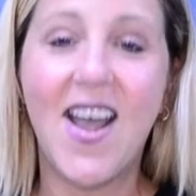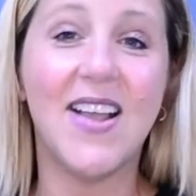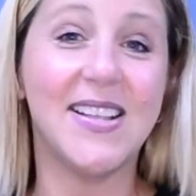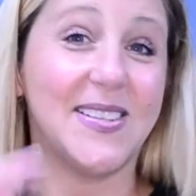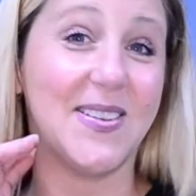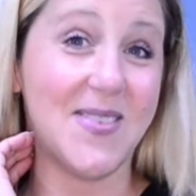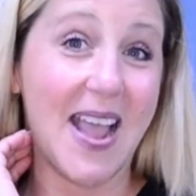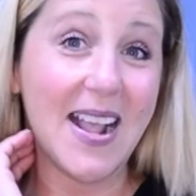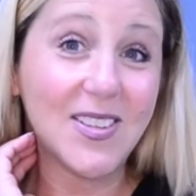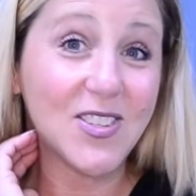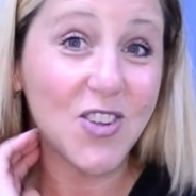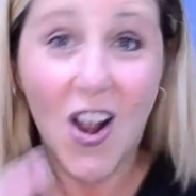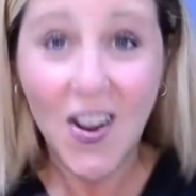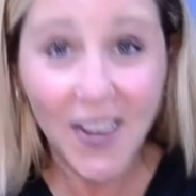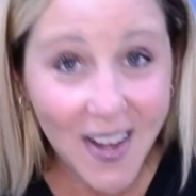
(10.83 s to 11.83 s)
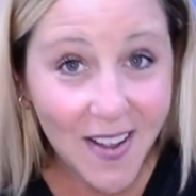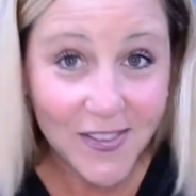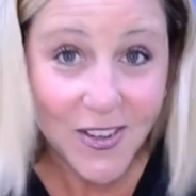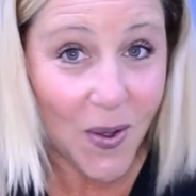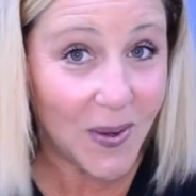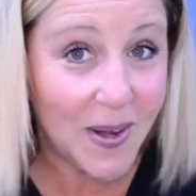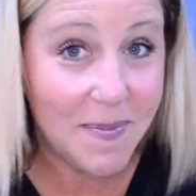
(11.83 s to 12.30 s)
Is their neck strong enough
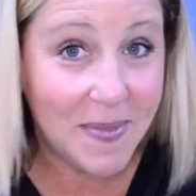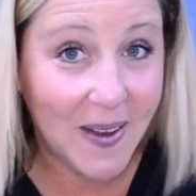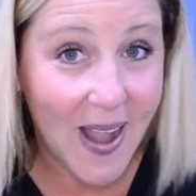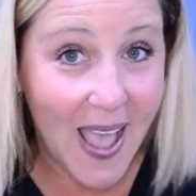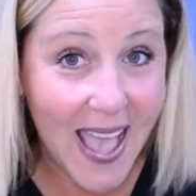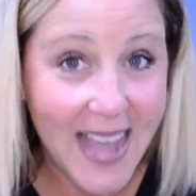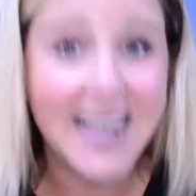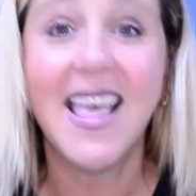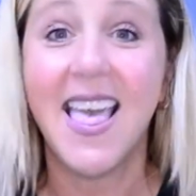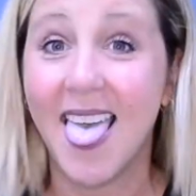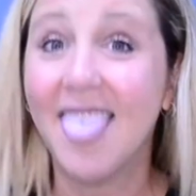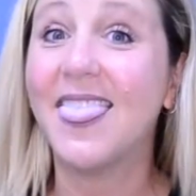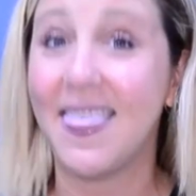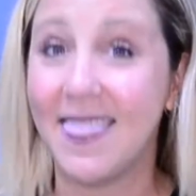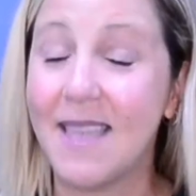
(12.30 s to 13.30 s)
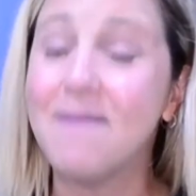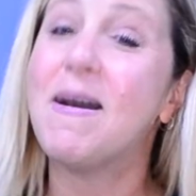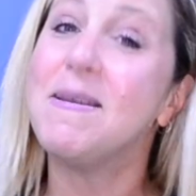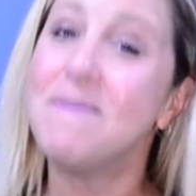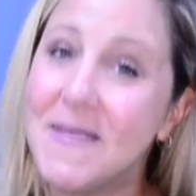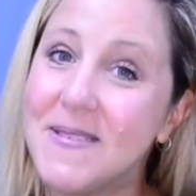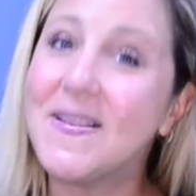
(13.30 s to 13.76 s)
to hold up their head? Then they
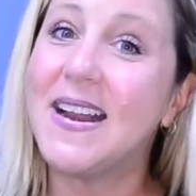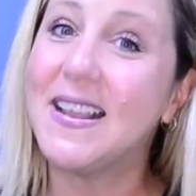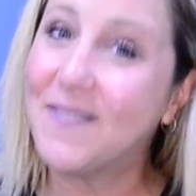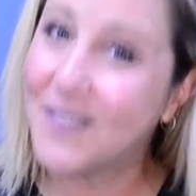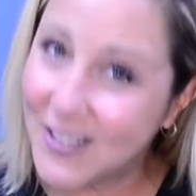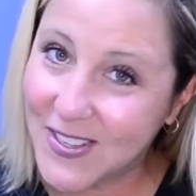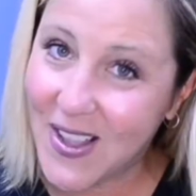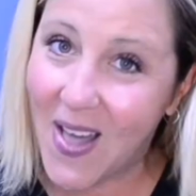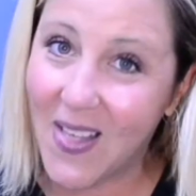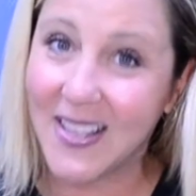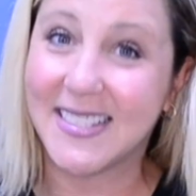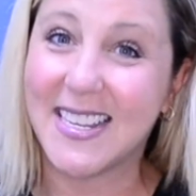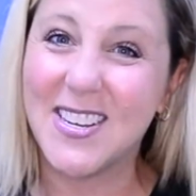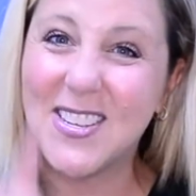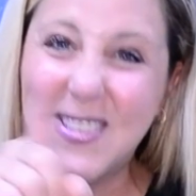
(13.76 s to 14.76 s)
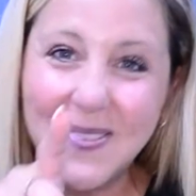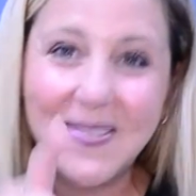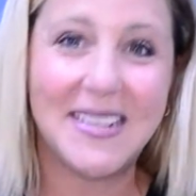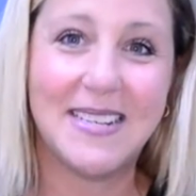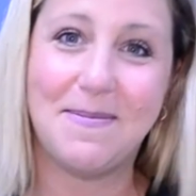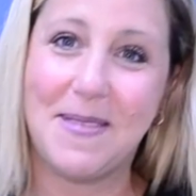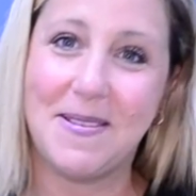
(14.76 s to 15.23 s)
might be ready for solids and you
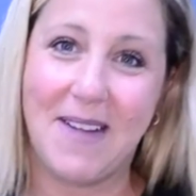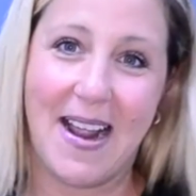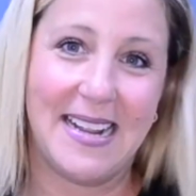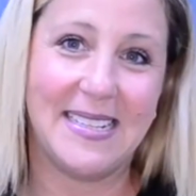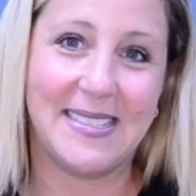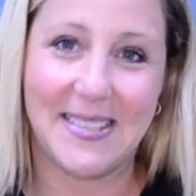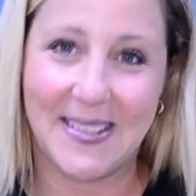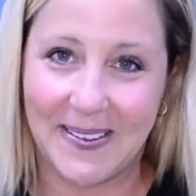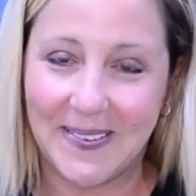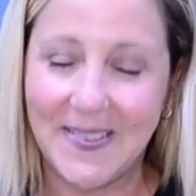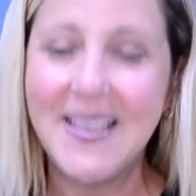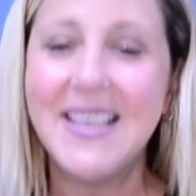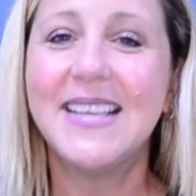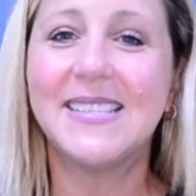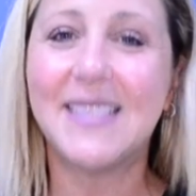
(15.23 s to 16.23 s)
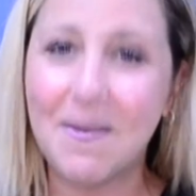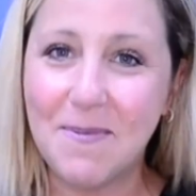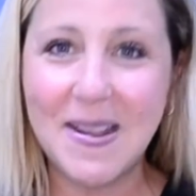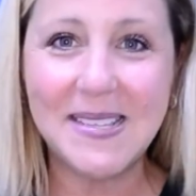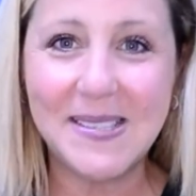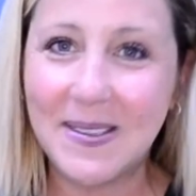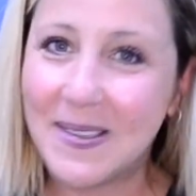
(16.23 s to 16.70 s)
need to be ready too. Some
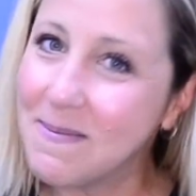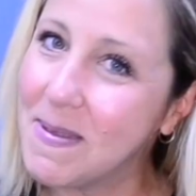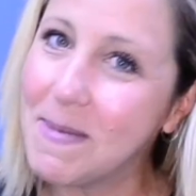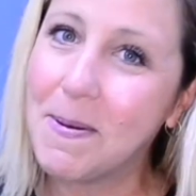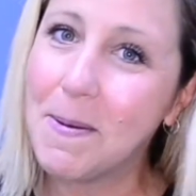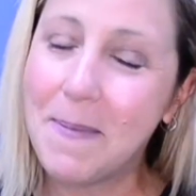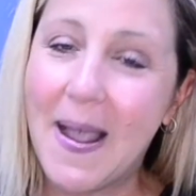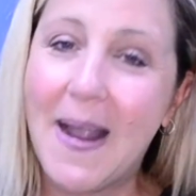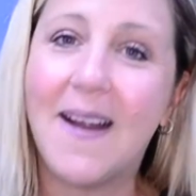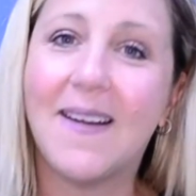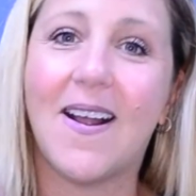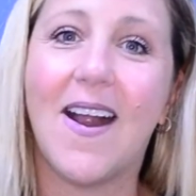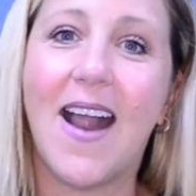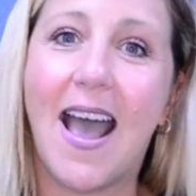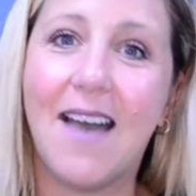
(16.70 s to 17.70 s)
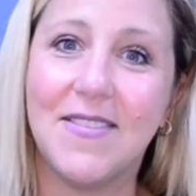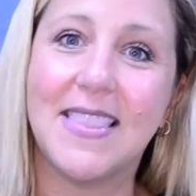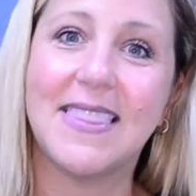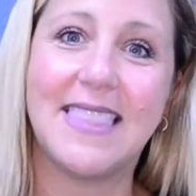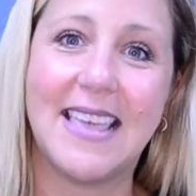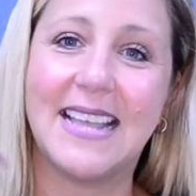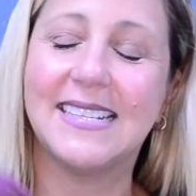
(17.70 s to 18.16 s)
ways you can be prepared are having
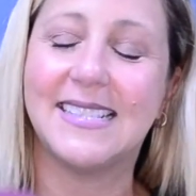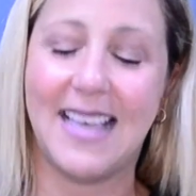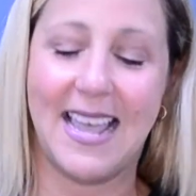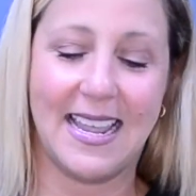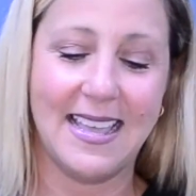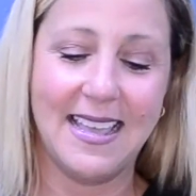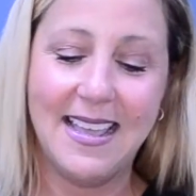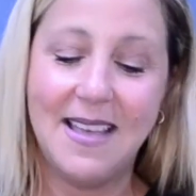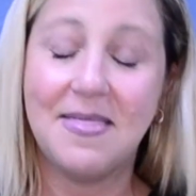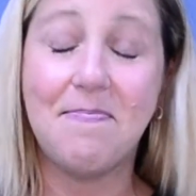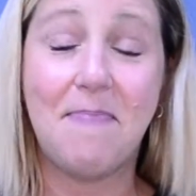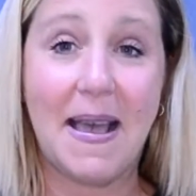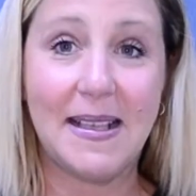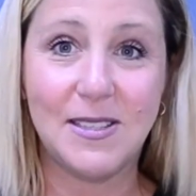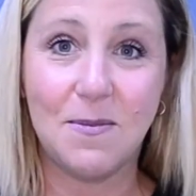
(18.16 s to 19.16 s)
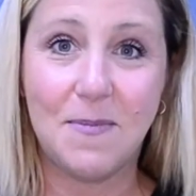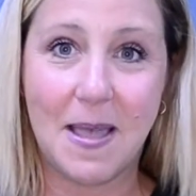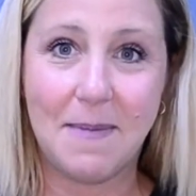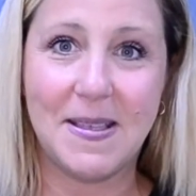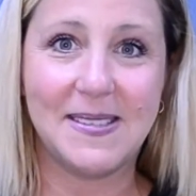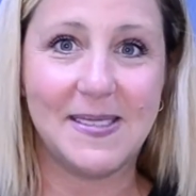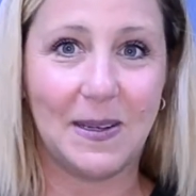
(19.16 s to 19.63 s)
things like Bazzle
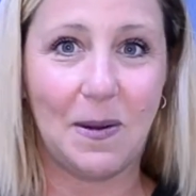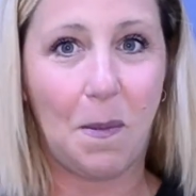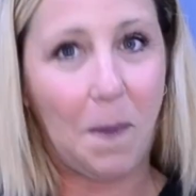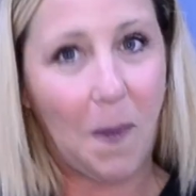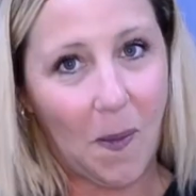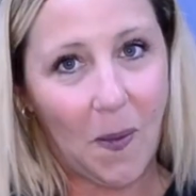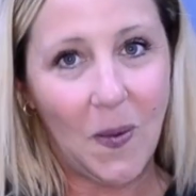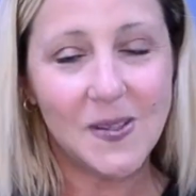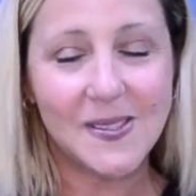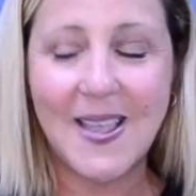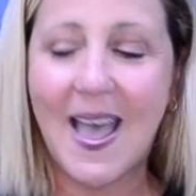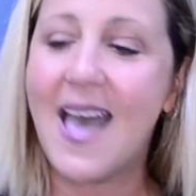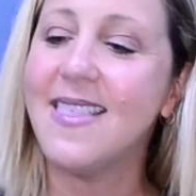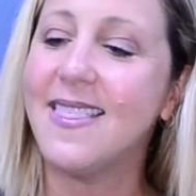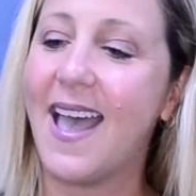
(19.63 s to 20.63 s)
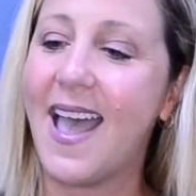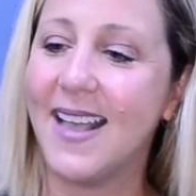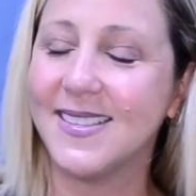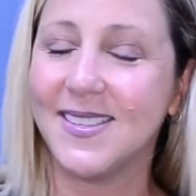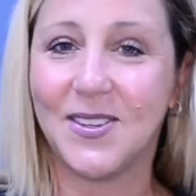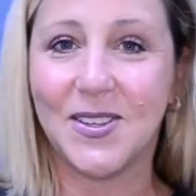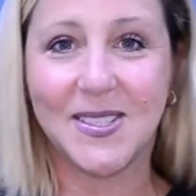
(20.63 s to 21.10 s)
Baby's little bowl set that has
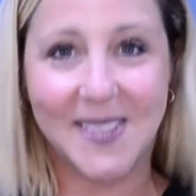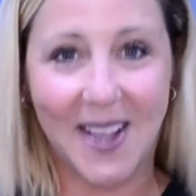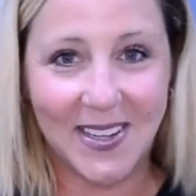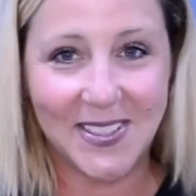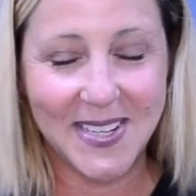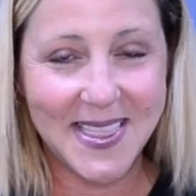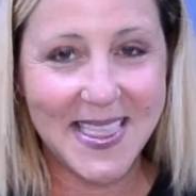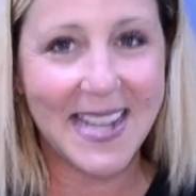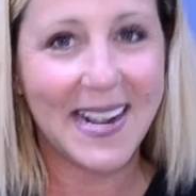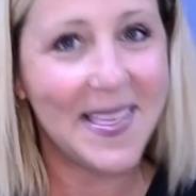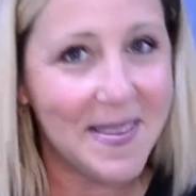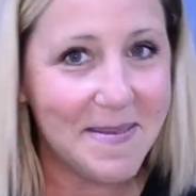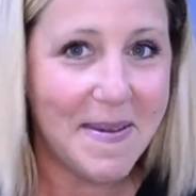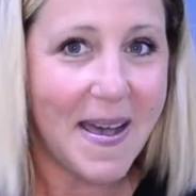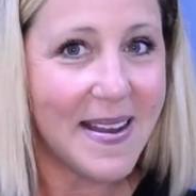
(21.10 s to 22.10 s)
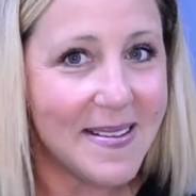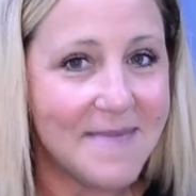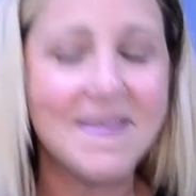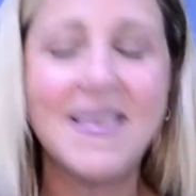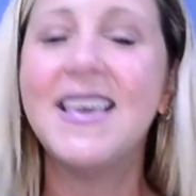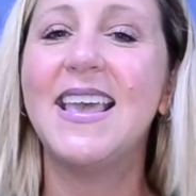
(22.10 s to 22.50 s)
a little suction thing on the bottom.